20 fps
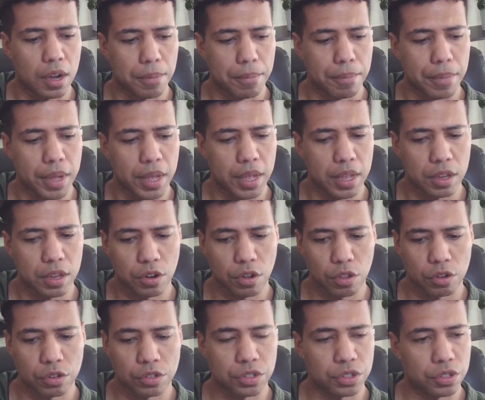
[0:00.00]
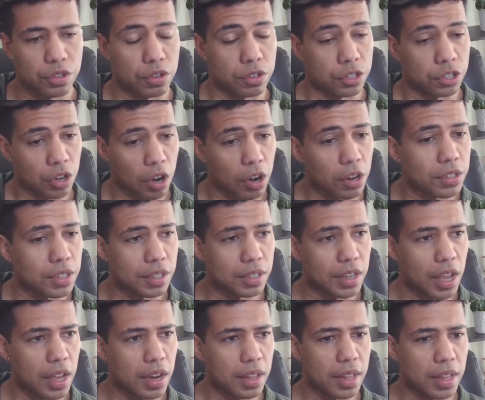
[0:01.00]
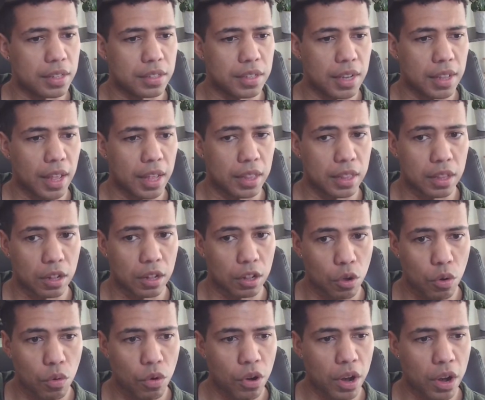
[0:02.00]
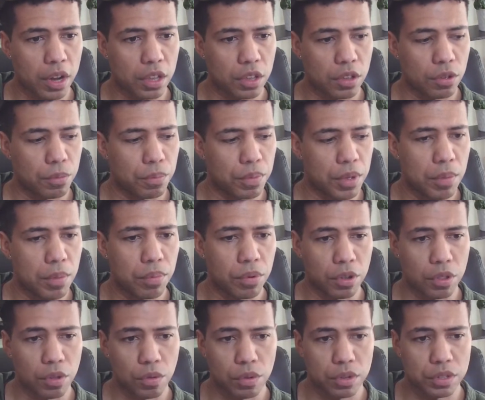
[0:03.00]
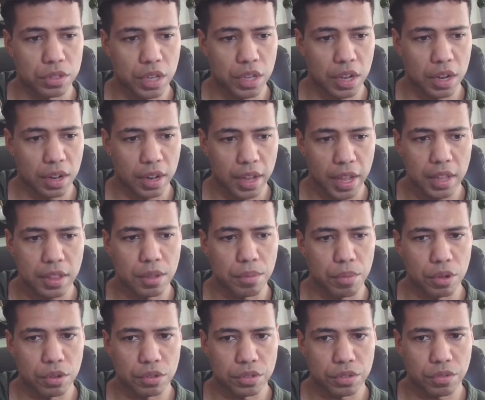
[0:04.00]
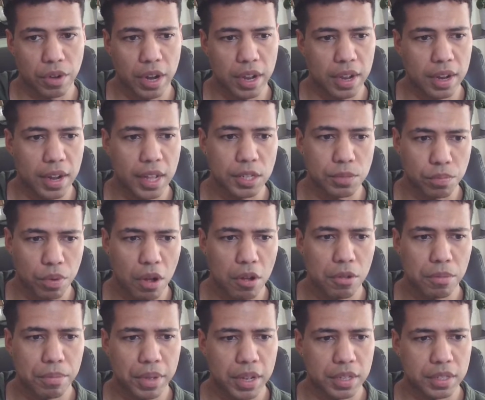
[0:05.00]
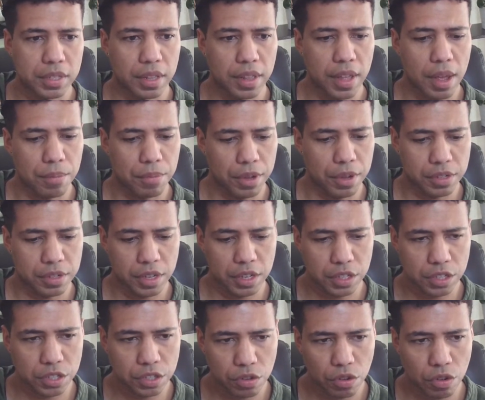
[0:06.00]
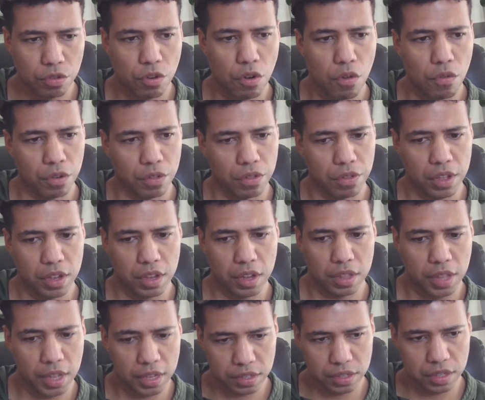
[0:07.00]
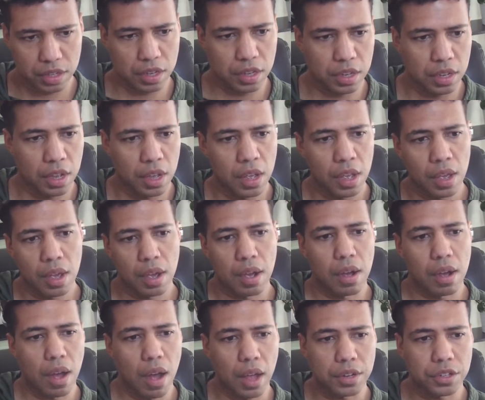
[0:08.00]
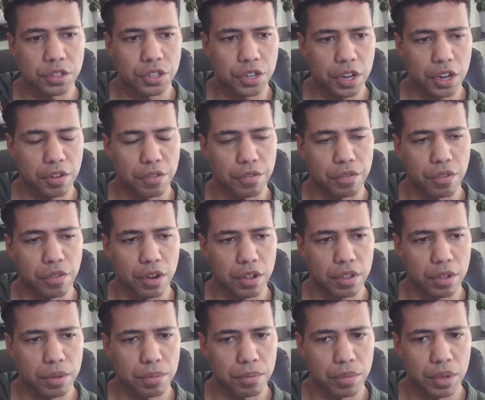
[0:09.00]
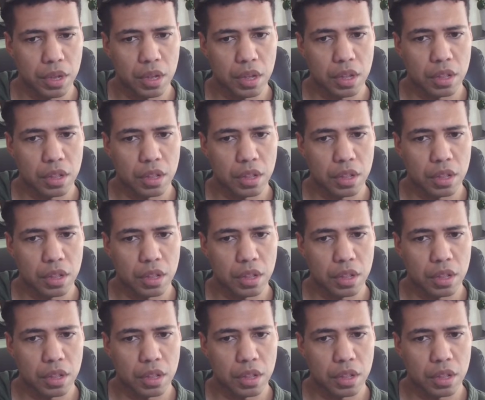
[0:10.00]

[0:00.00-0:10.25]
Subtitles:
And there's charts and data that say like the lower IQ people are the ones getting laid the most, right? And that's probably because of that, because they just don't overthink it. They see a hot chick in front of them.